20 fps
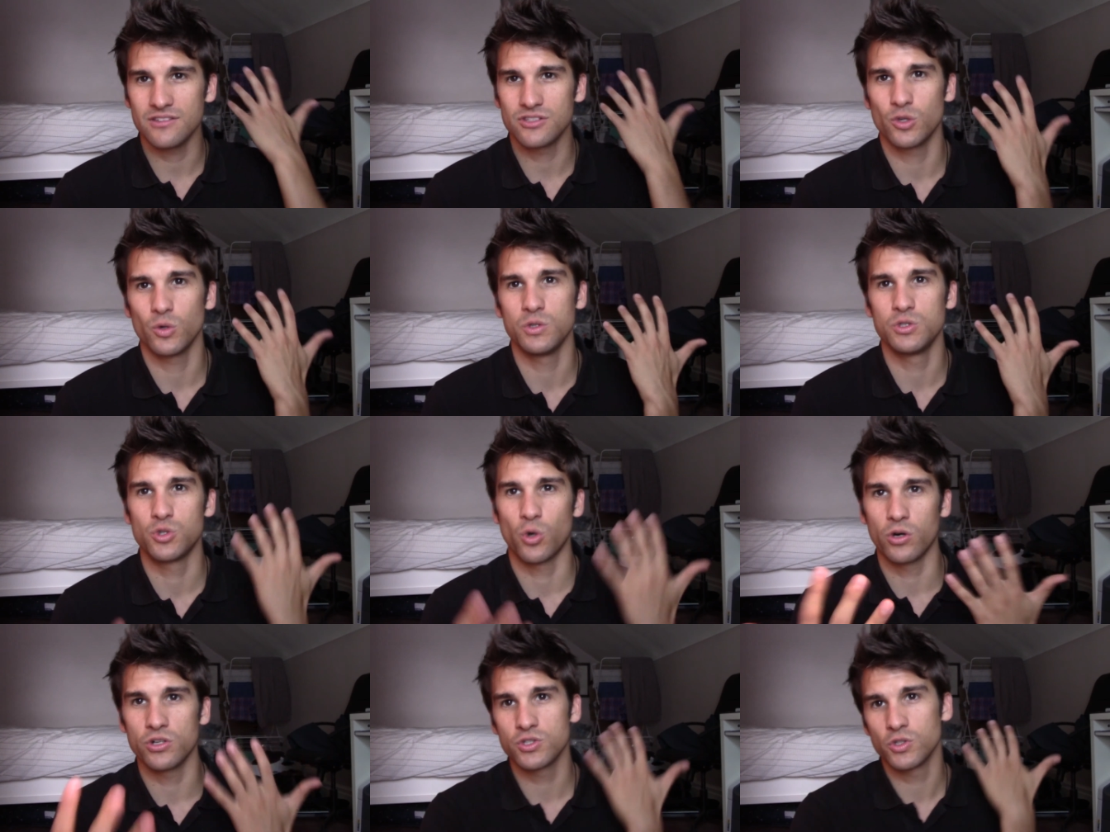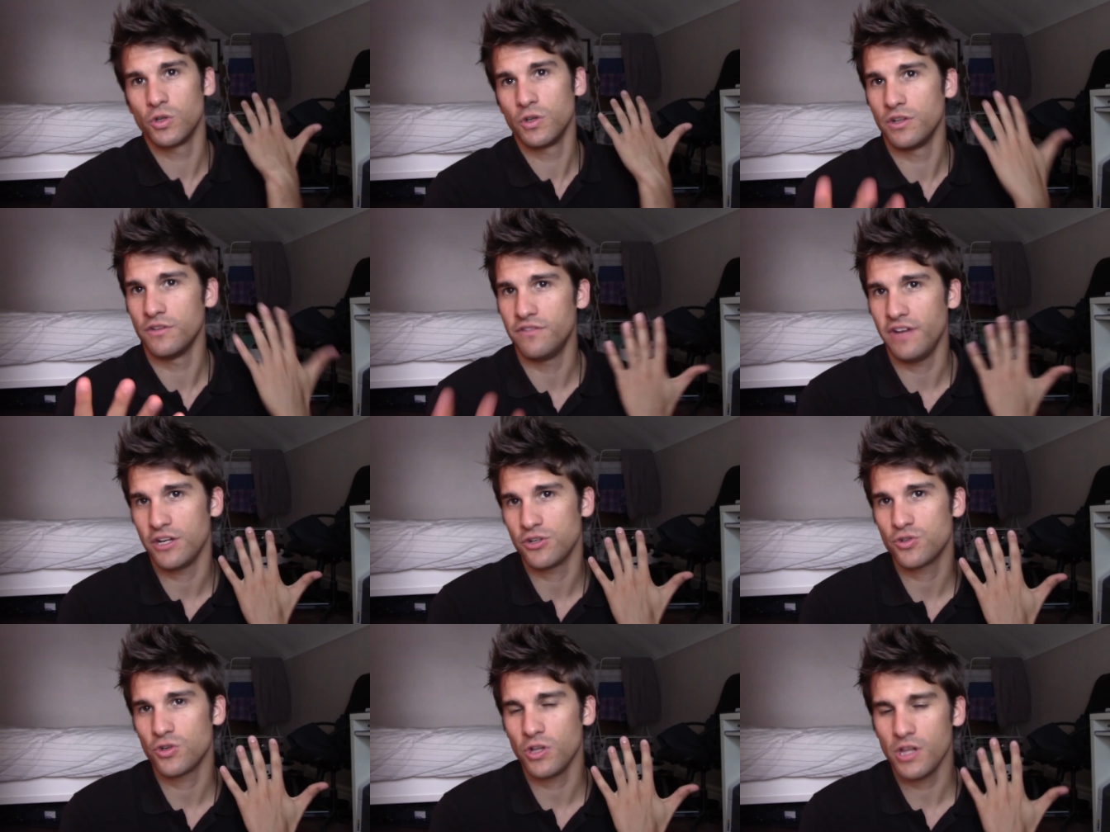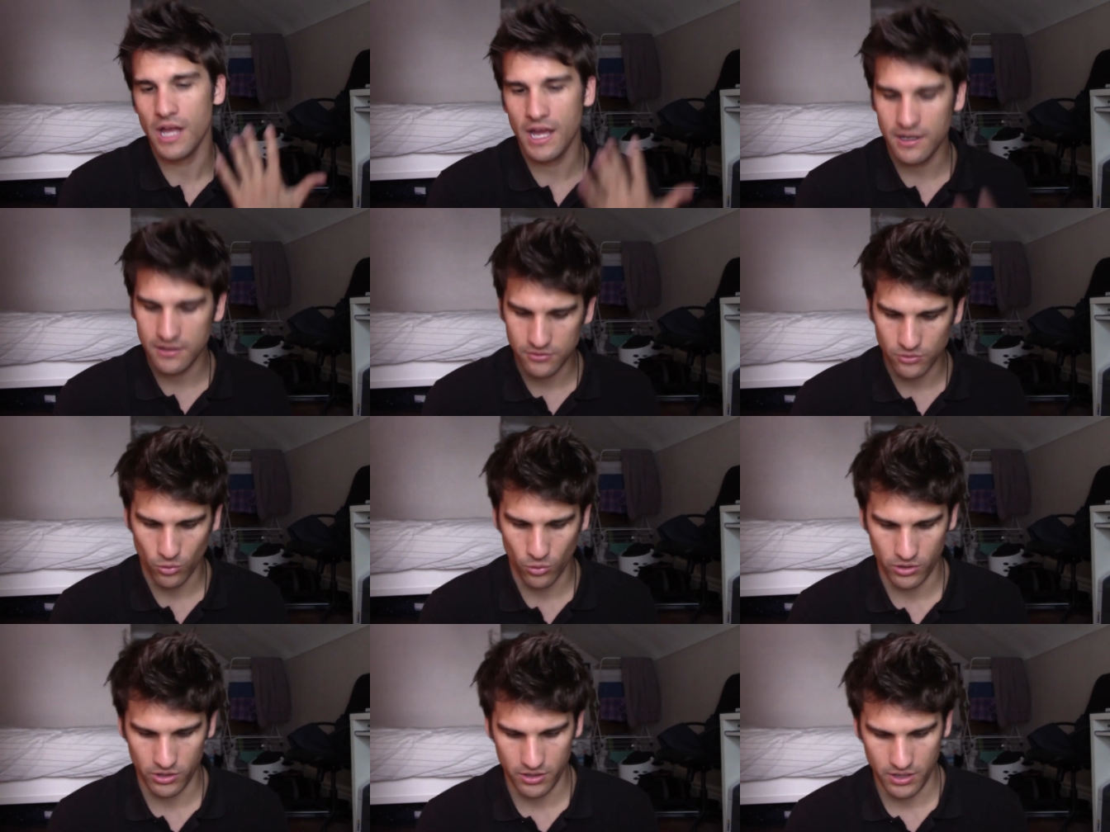So a dorsal and a ventral end,
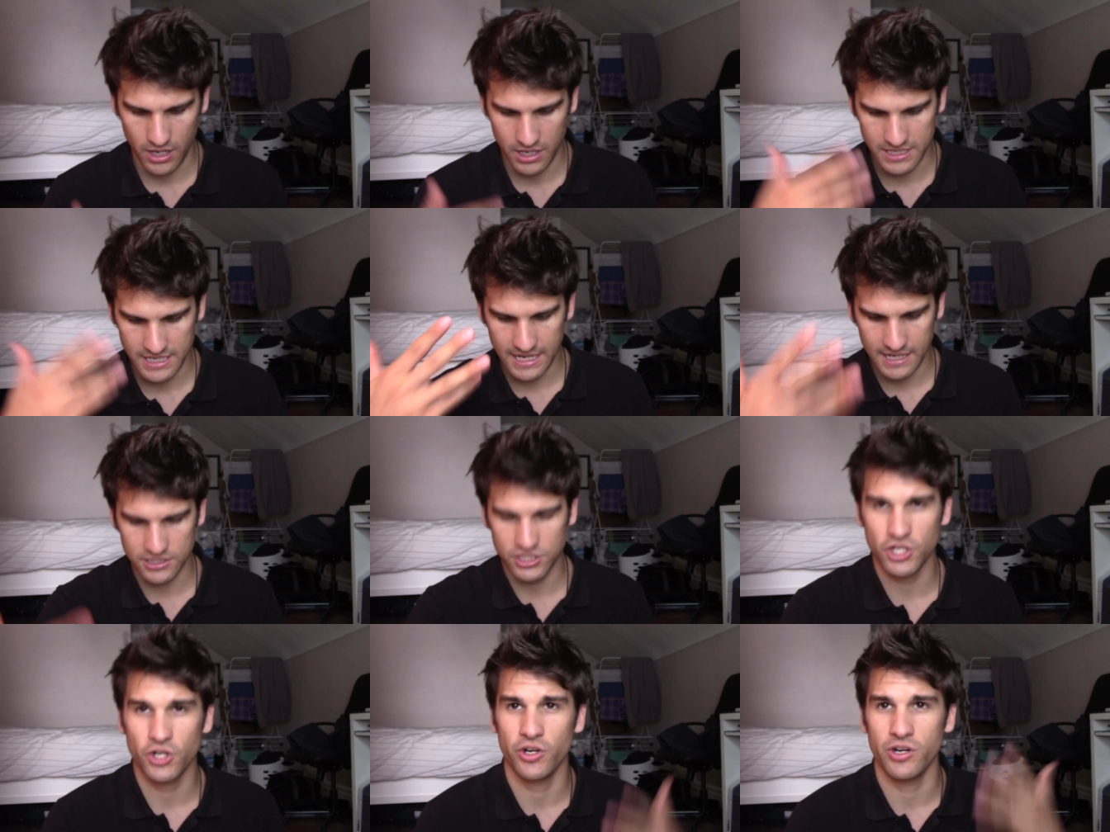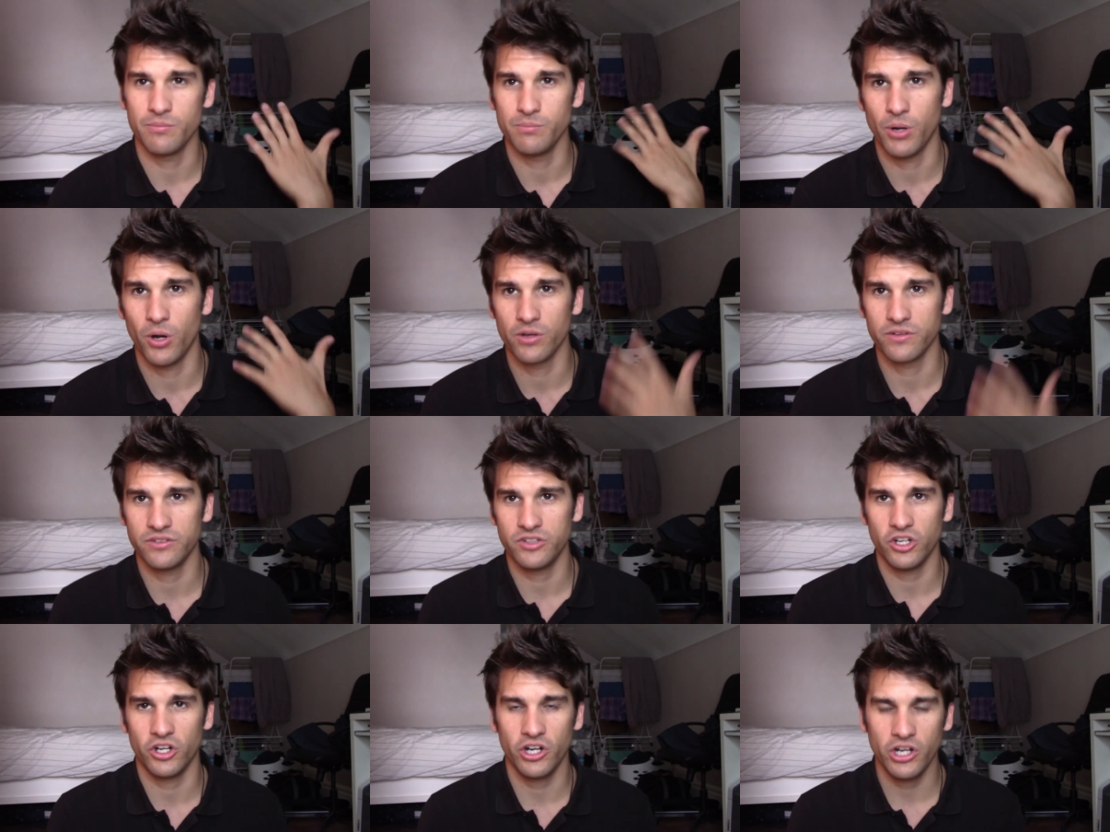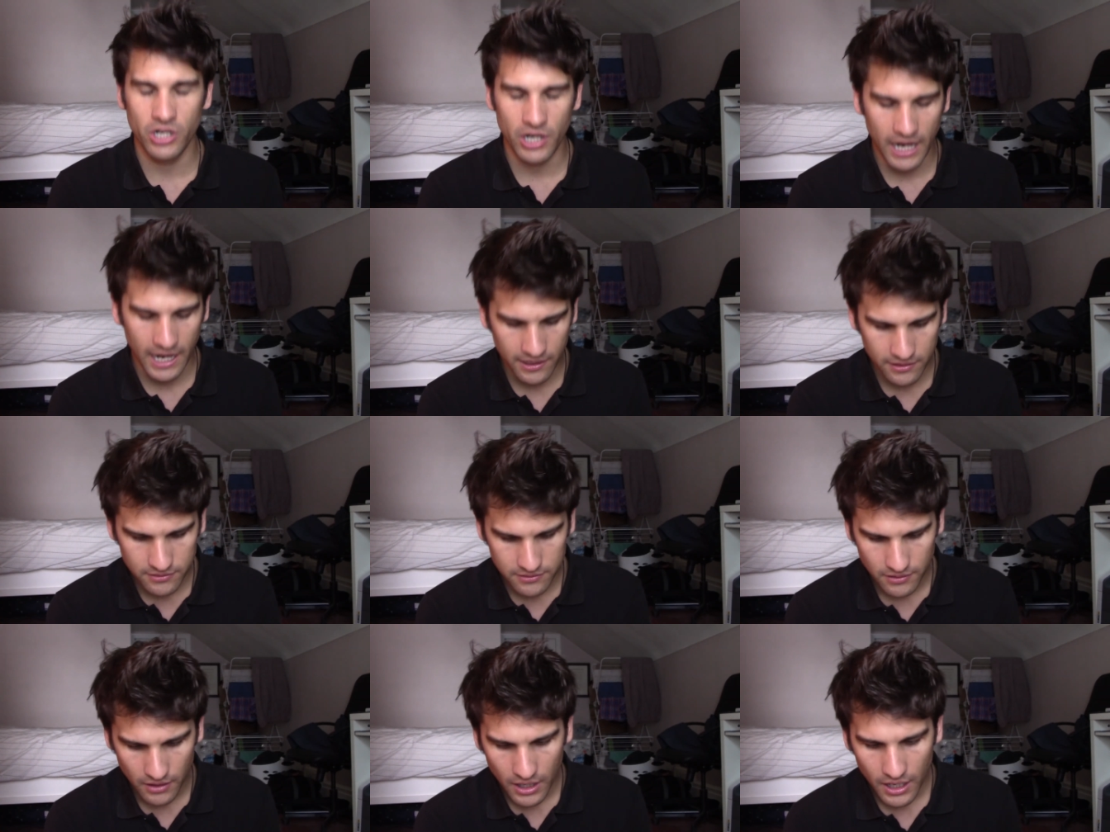or an anterior and posterior
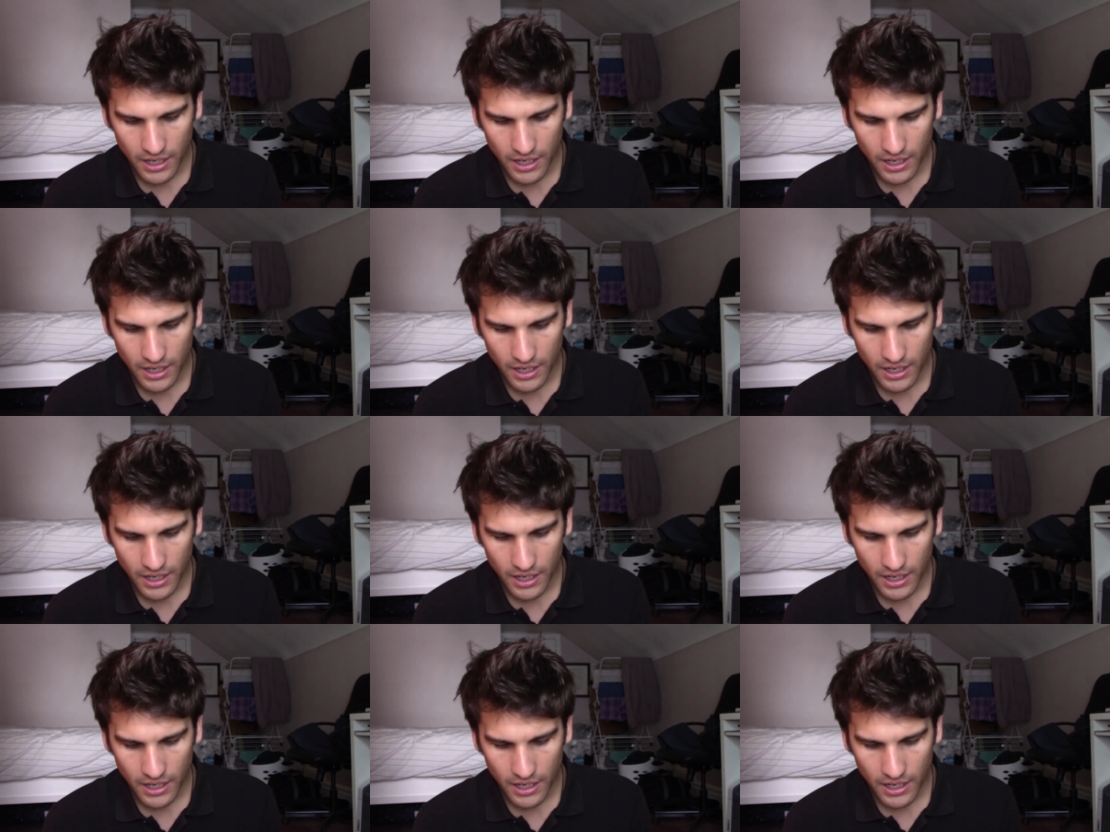end.